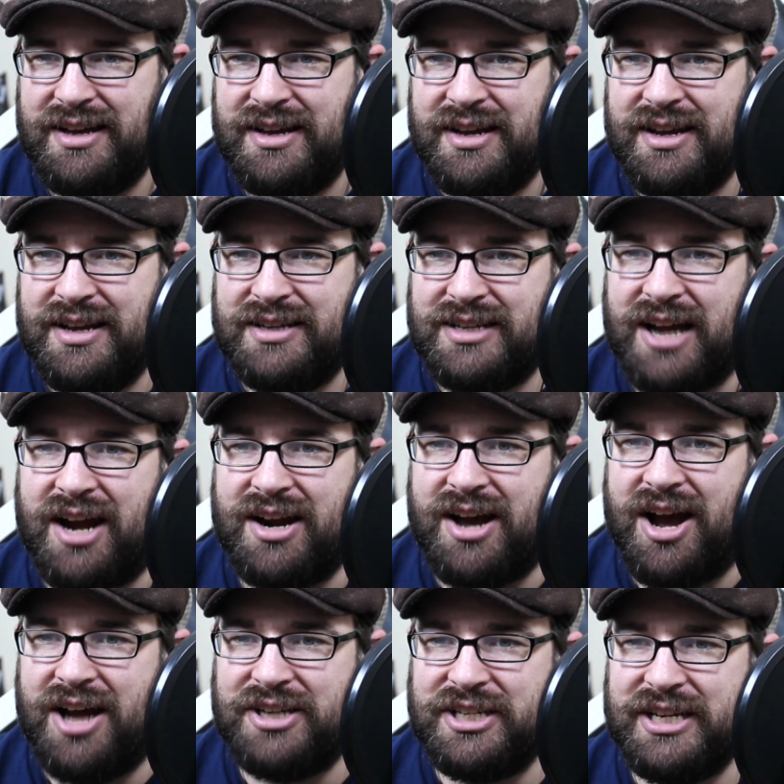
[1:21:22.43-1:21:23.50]

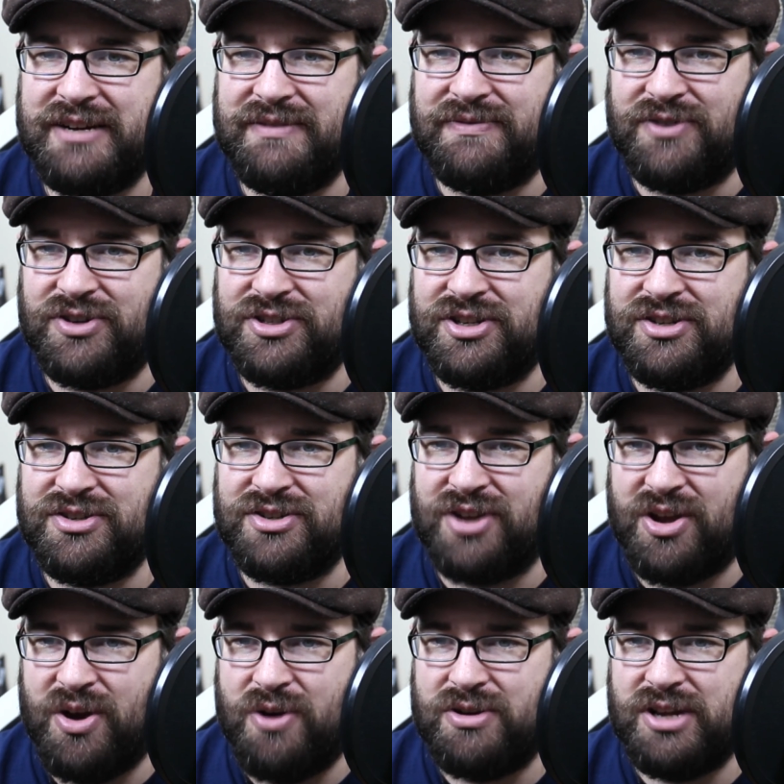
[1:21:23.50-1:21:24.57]
Tanahashi versus
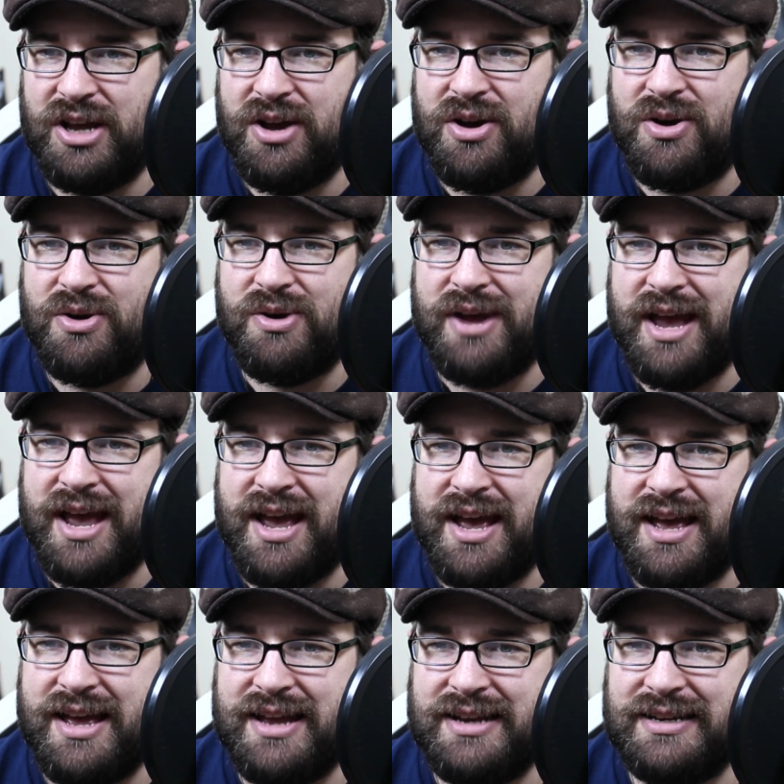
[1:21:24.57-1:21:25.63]
Goto,
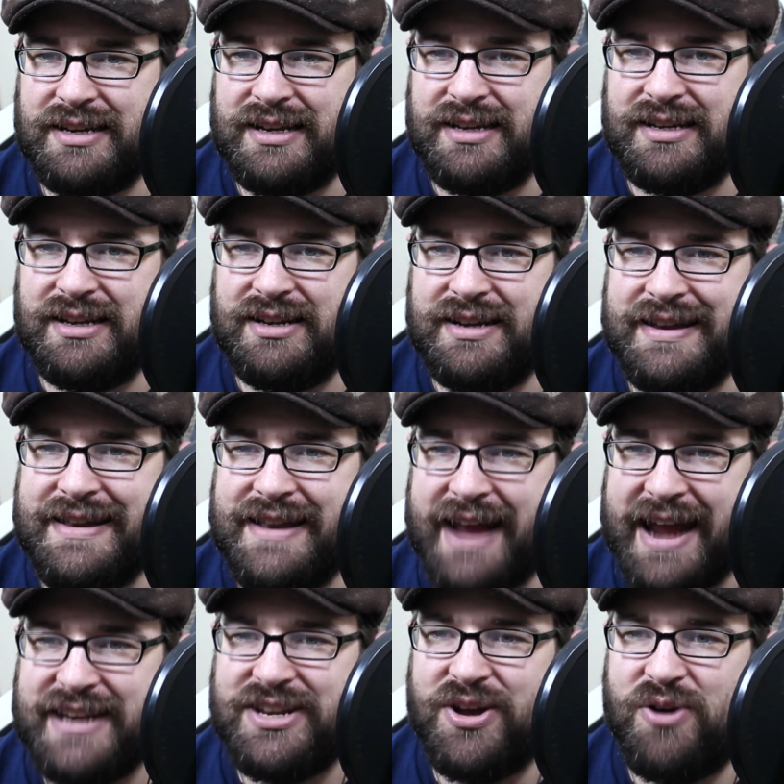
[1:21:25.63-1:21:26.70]
and
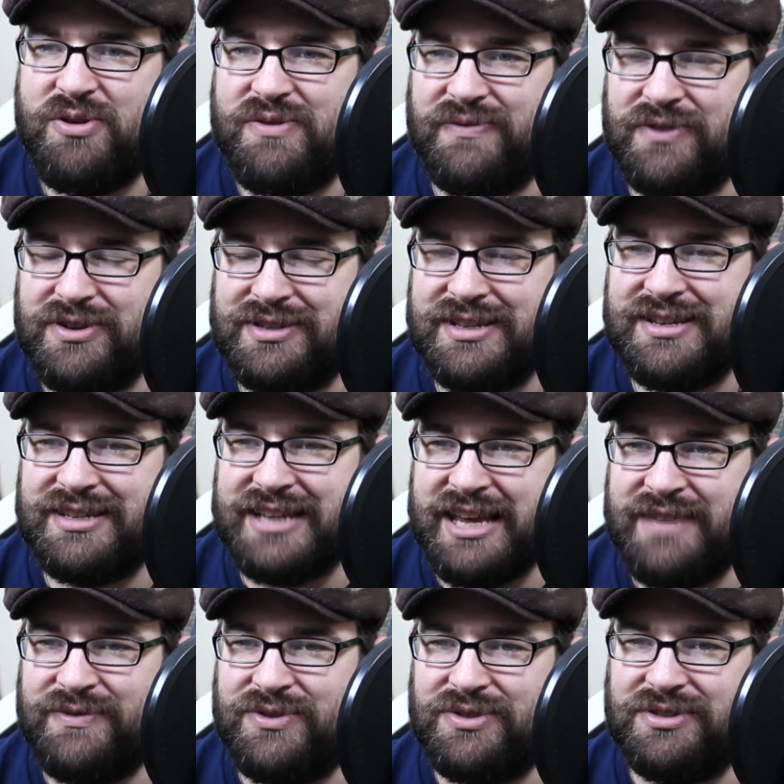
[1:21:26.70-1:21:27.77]
Naito versus
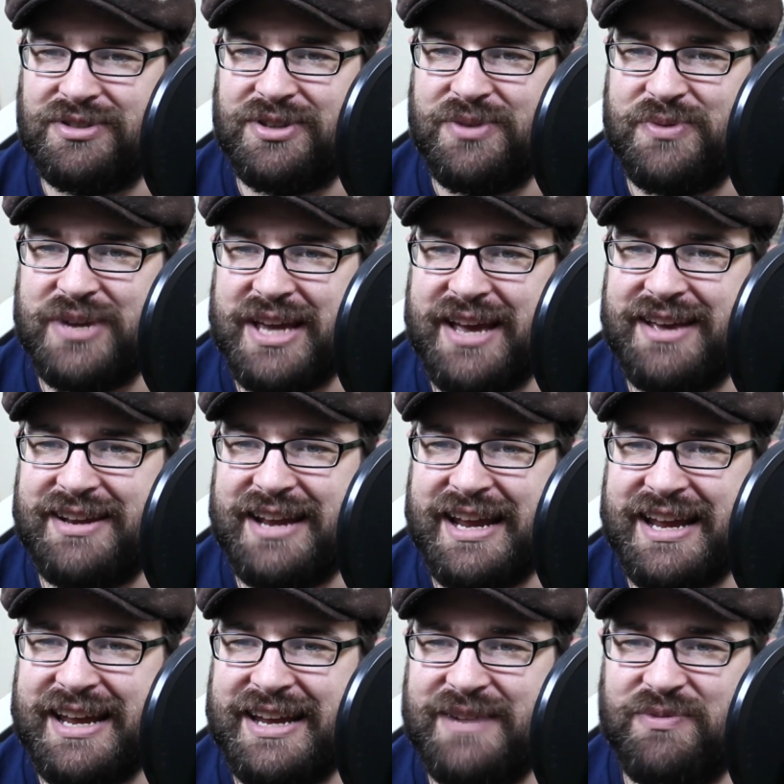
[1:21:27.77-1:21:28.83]
Evil. So we get
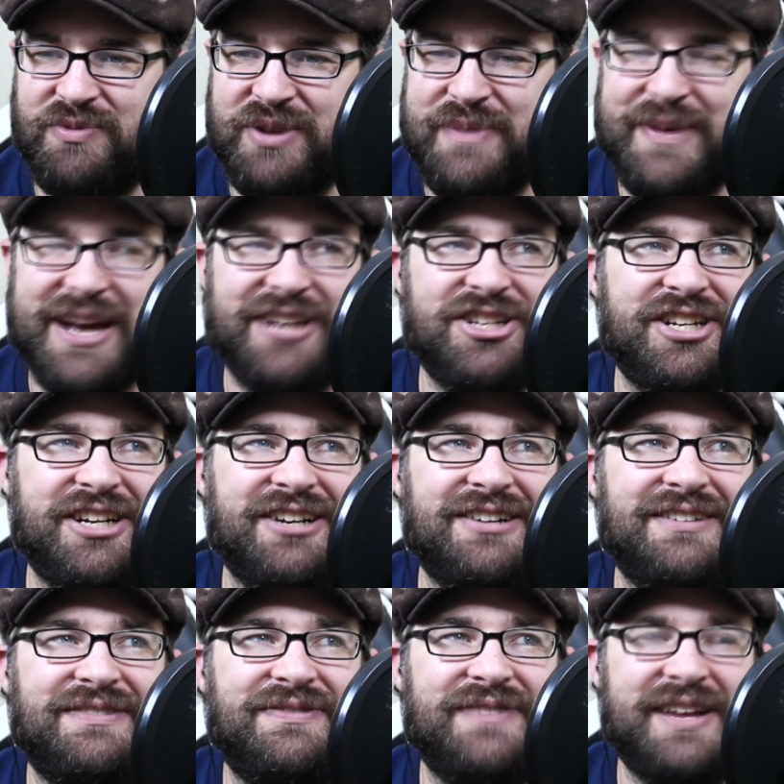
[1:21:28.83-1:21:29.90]
a rematch here
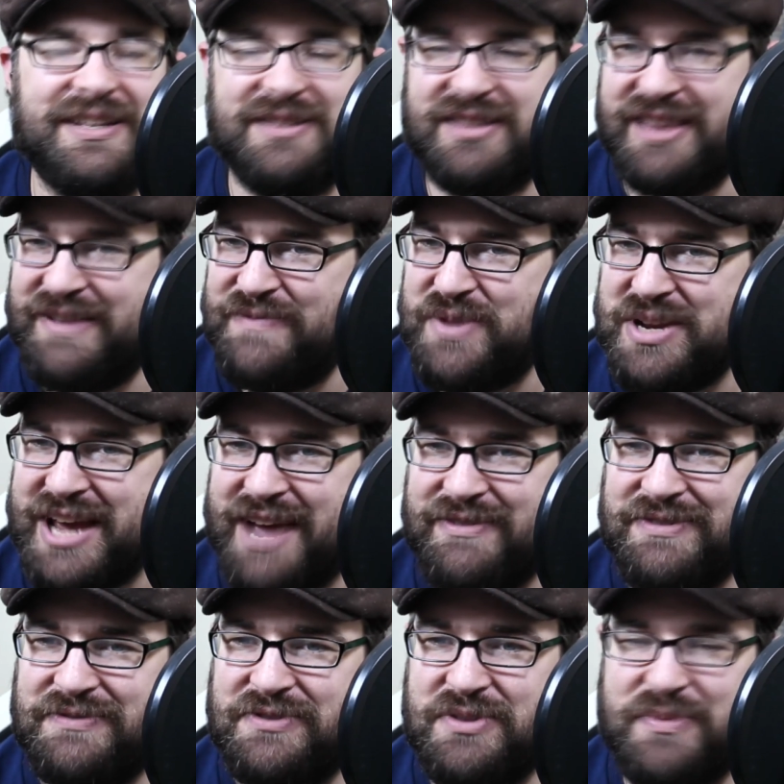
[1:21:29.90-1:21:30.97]
that they've been having
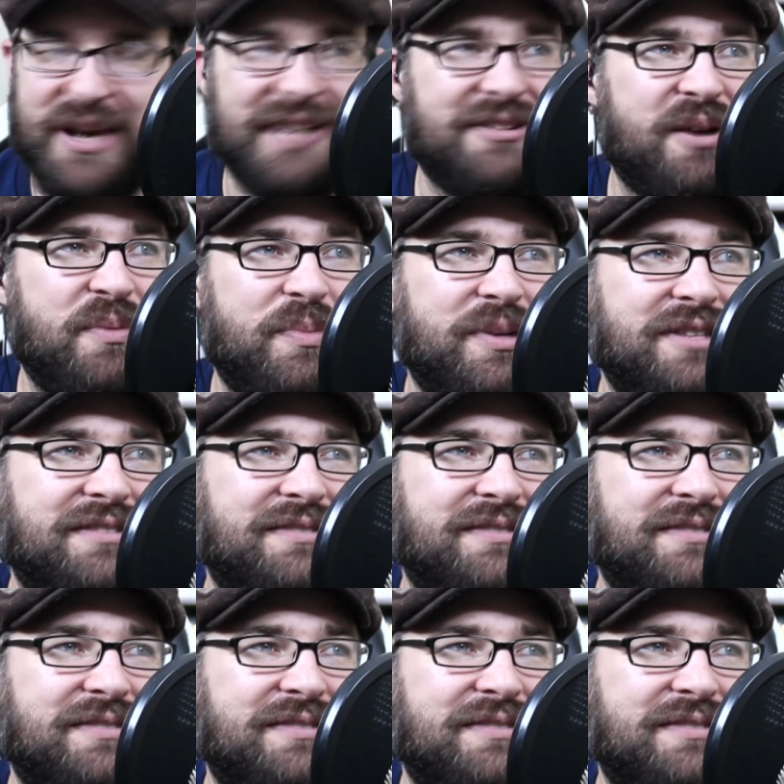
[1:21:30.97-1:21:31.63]
for the past couple months.